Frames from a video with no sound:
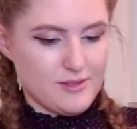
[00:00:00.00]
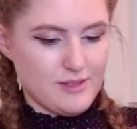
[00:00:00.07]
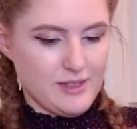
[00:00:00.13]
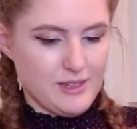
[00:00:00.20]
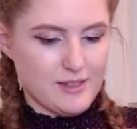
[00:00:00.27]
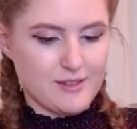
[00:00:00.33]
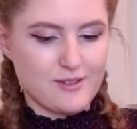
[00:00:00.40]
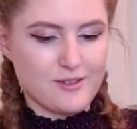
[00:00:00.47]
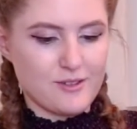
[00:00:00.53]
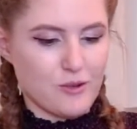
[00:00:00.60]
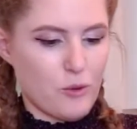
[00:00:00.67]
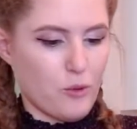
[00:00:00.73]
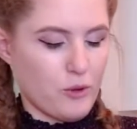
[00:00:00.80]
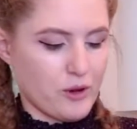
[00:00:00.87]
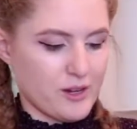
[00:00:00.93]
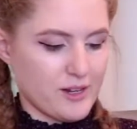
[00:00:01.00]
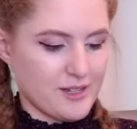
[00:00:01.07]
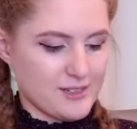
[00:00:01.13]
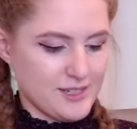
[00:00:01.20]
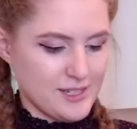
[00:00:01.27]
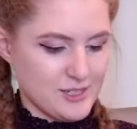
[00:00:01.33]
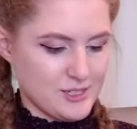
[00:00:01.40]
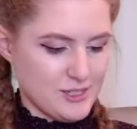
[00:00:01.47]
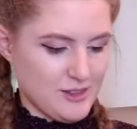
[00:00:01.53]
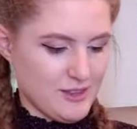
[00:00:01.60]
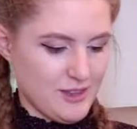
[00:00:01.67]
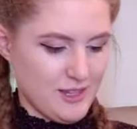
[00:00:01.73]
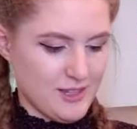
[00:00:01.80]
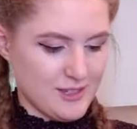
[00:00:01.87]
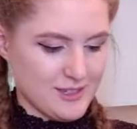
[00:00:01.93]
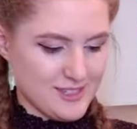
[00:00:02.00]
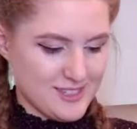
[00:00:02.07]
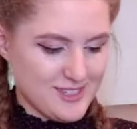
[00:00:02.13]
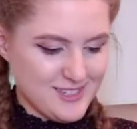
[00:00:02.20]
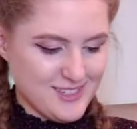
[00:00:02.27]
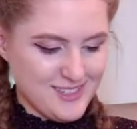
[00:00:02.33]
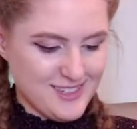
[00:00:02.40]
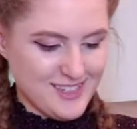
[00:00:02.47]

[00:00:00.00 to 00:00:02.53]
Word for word: like organization things.